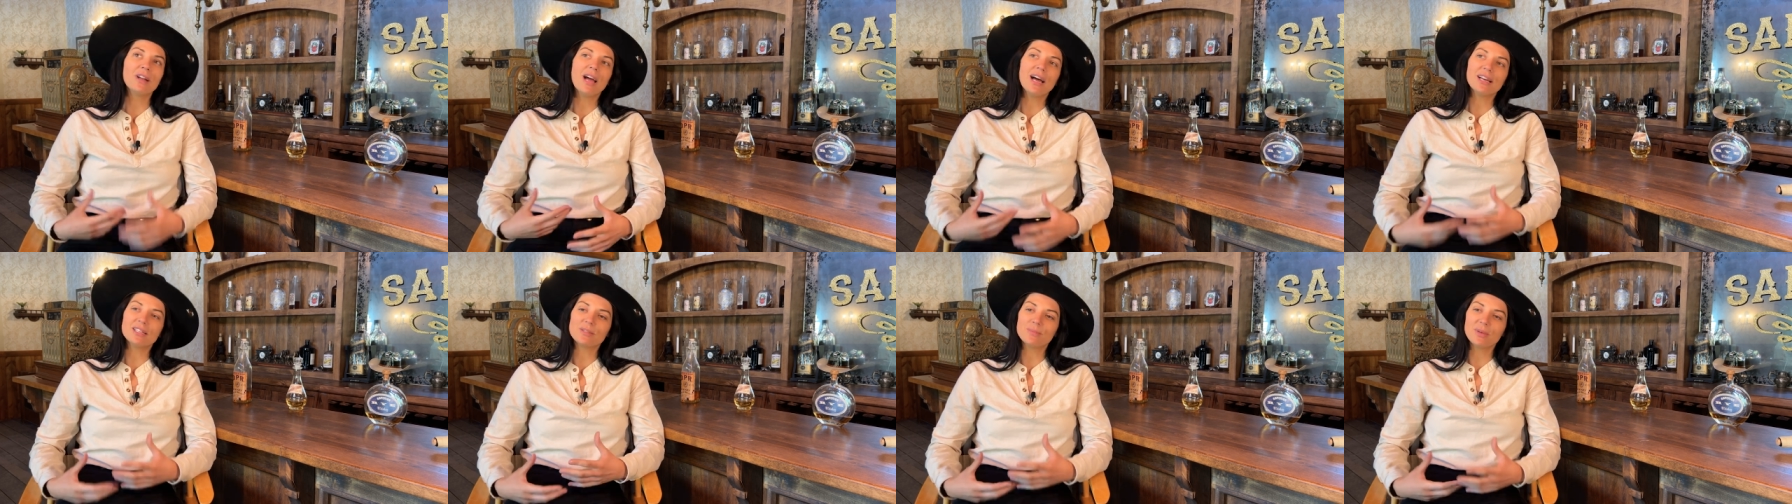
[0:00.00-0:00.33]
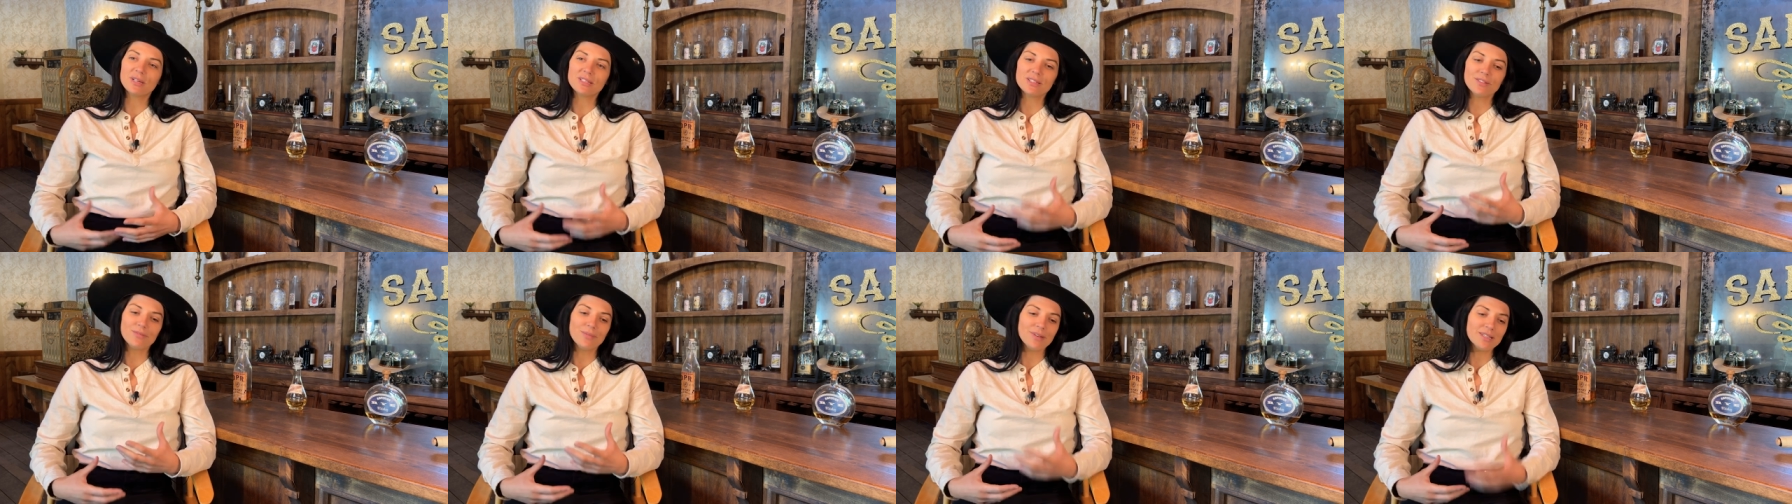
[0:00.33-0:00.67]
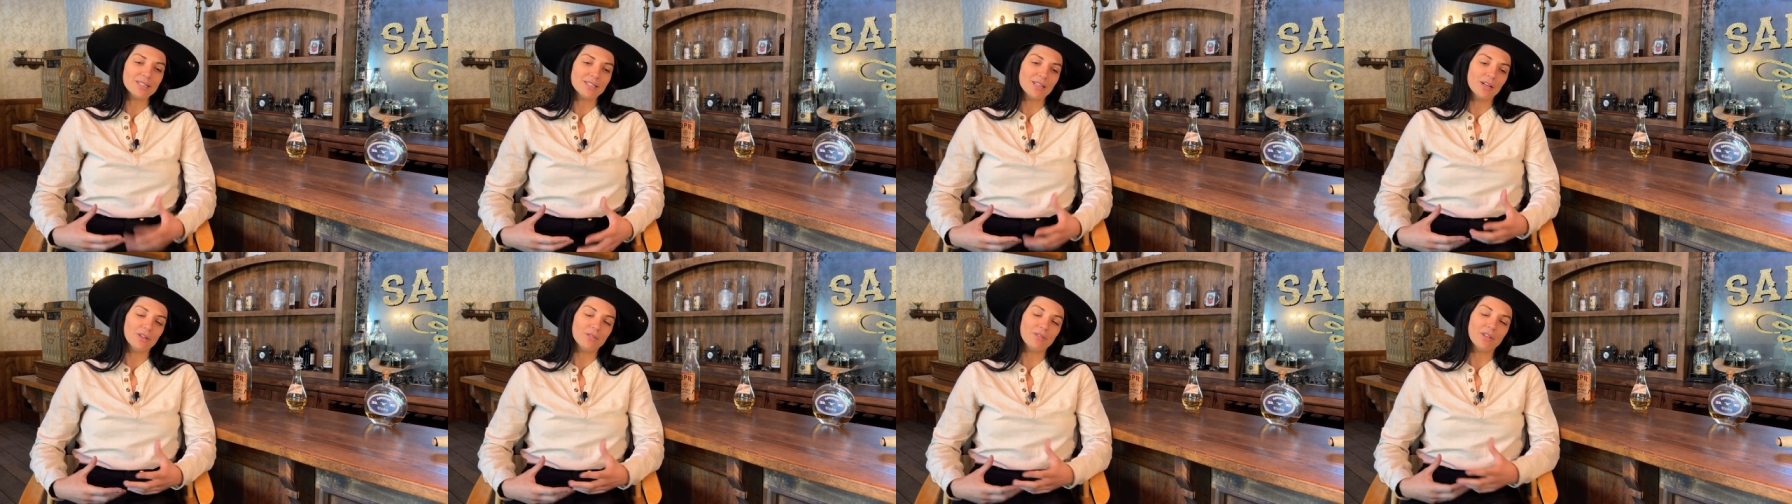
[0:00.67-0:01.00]
aspects of
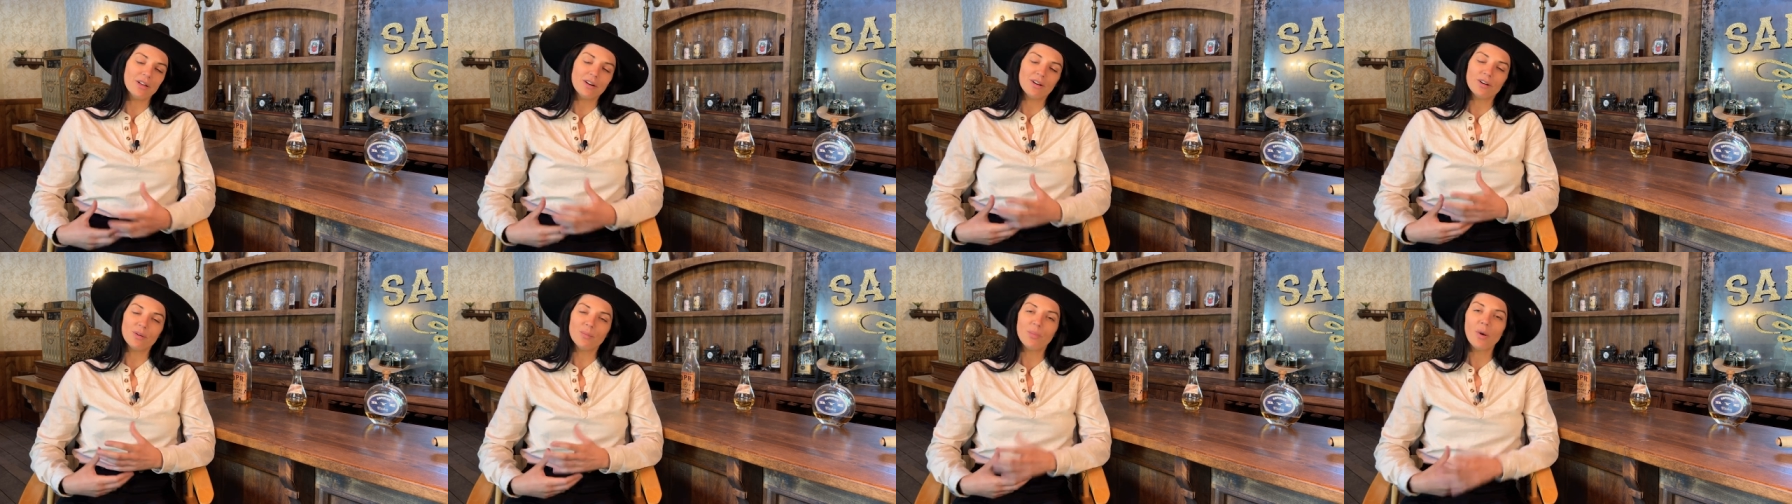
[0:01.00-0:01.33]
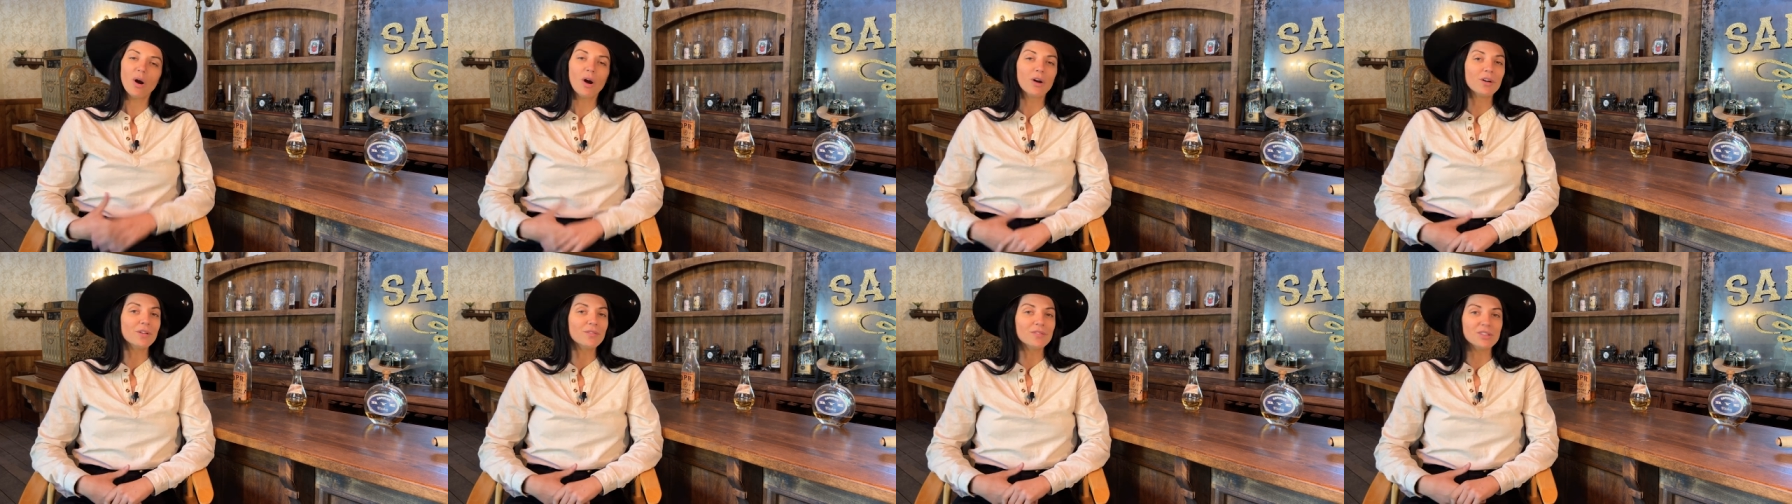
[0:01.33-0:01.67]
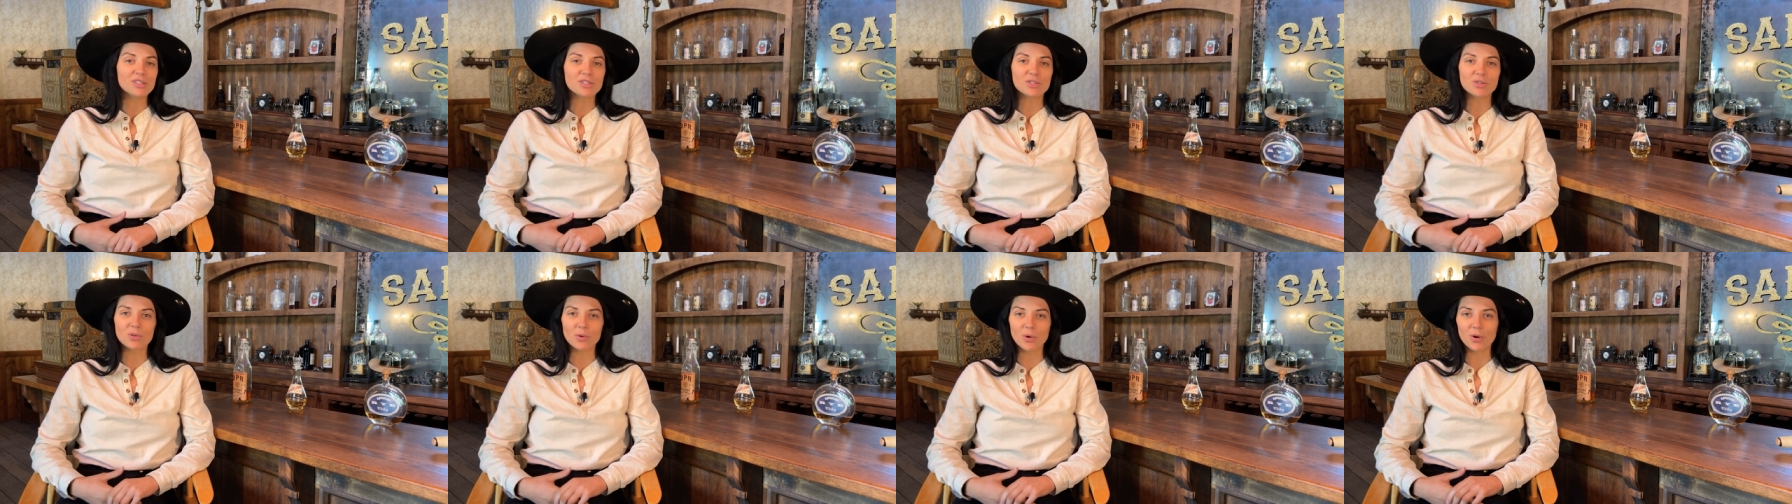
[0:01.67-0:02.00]
myself that are a part of
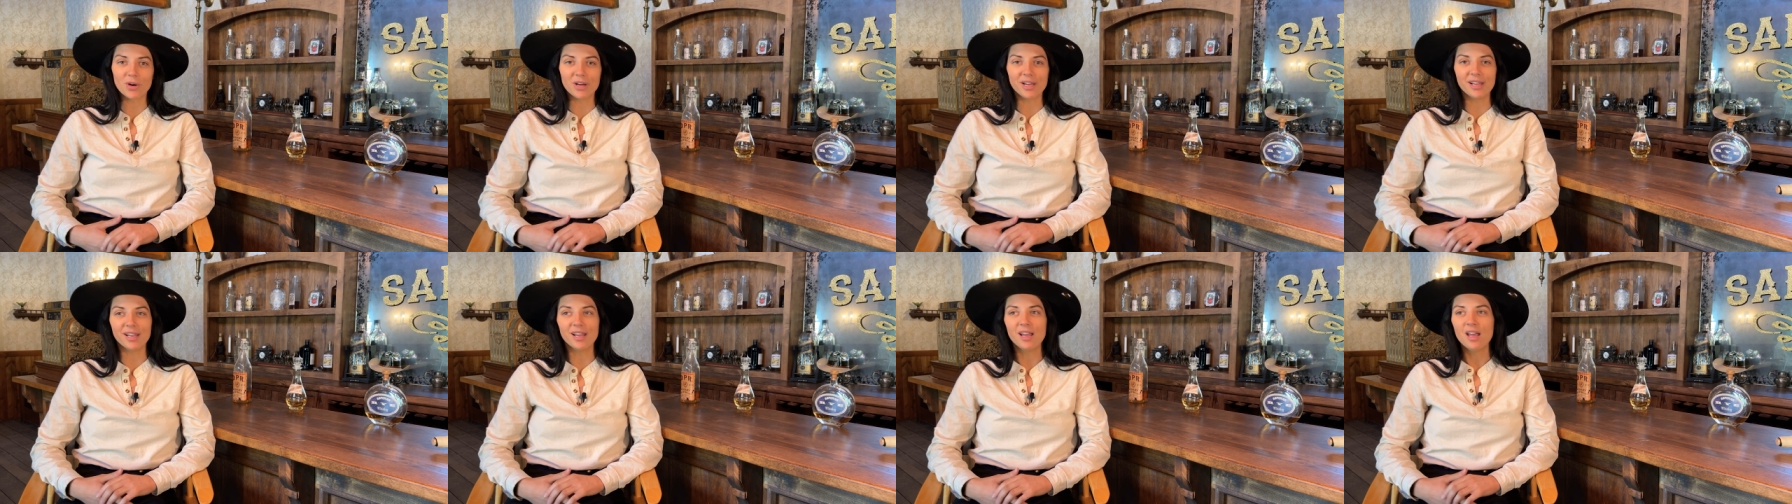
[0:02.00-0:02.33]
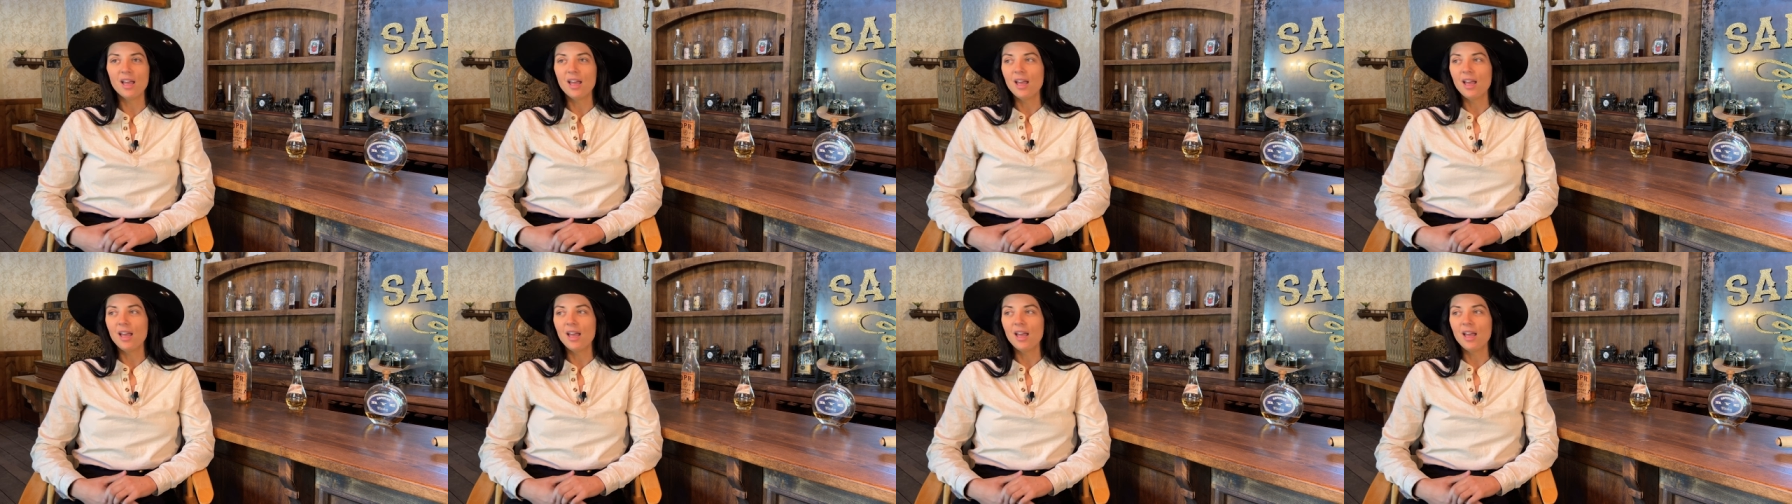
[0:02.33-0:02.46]
this story